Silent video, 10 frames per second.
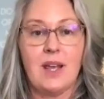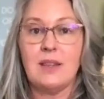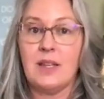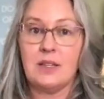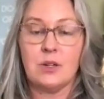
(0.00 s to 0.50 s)

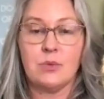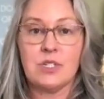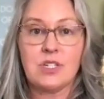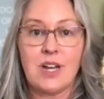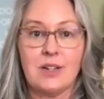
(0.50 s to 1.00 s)
And then there
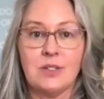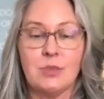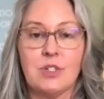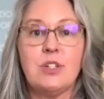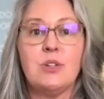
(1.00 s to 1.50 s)
was child
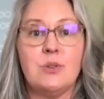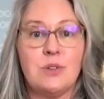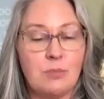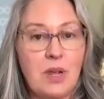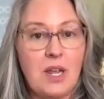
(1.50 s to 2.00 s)
number two,
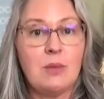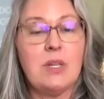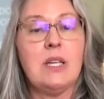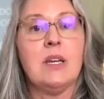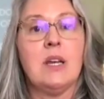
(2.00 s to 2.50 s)
the
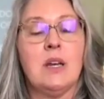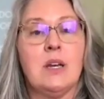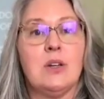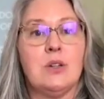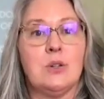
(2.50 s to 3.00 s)
baby,
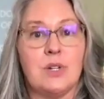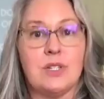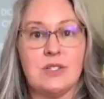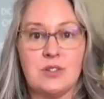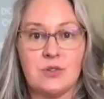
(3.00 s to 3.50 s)
who
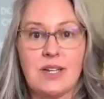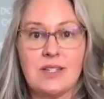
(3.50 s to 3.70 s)
was